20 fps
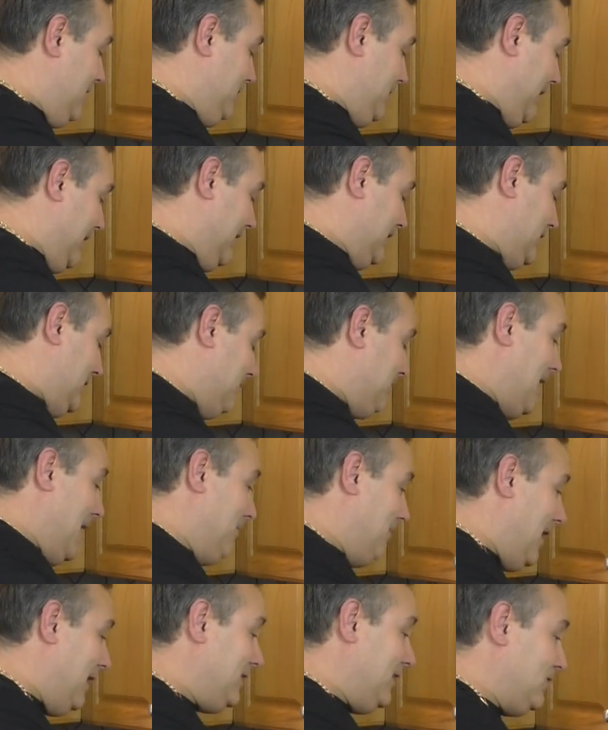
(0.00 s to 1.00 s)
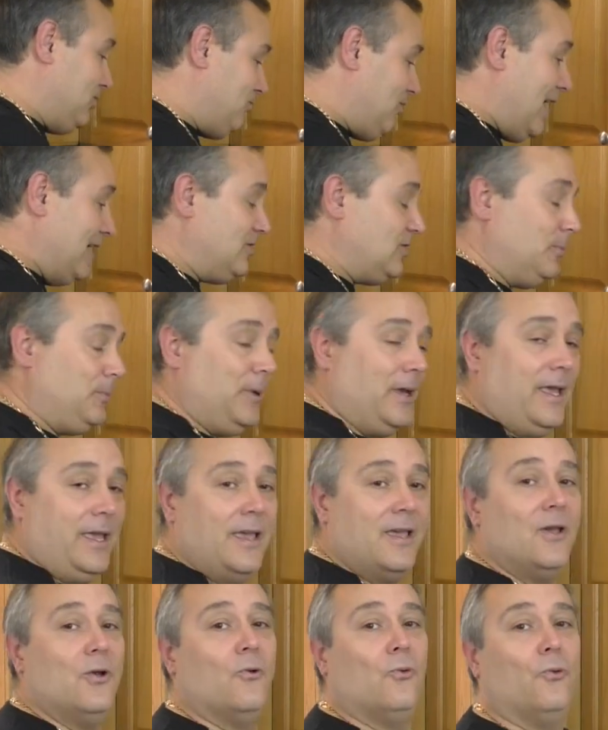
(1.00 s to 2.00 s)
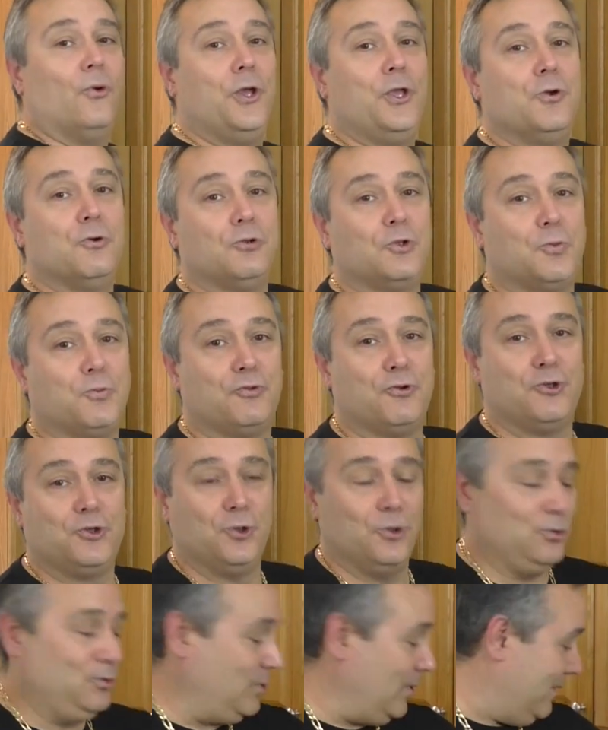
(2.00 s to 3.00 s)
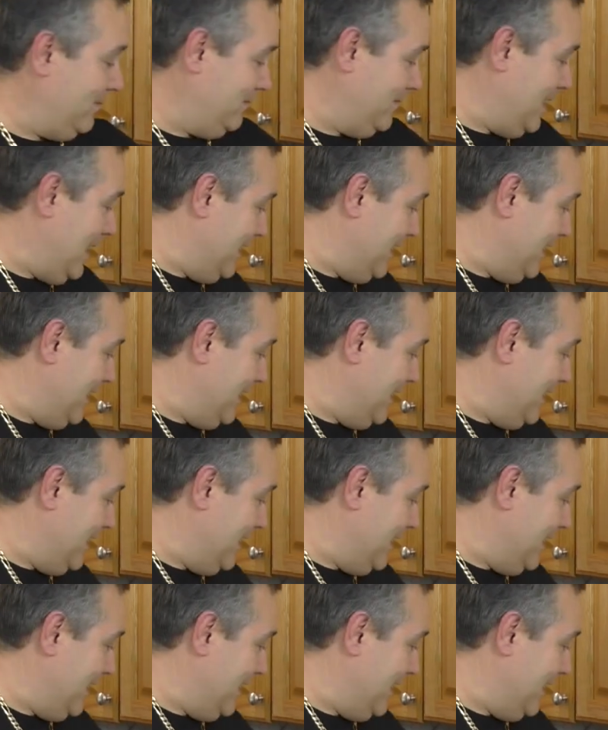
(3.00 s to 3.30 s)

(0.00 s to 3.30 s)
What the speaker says: Because in my mother's recipe, we use prosciutto.